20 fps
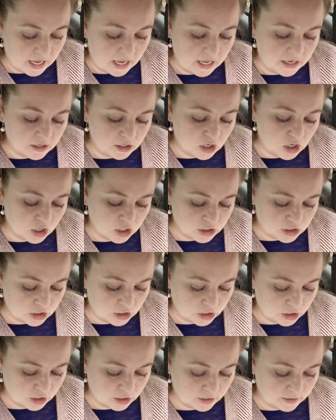it occurred to
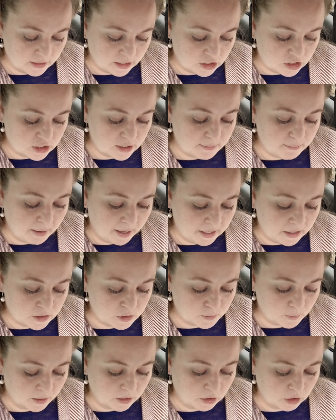her that she might
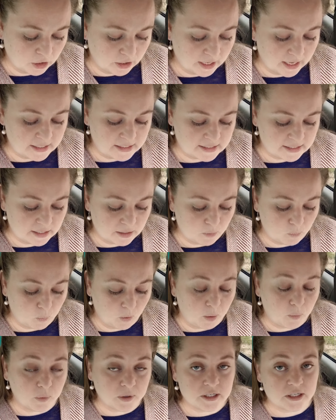as well look and see
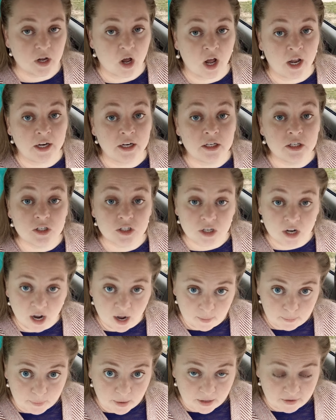what was on
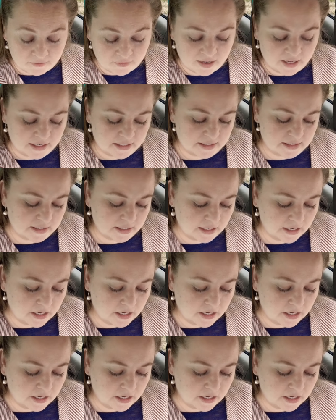top of it.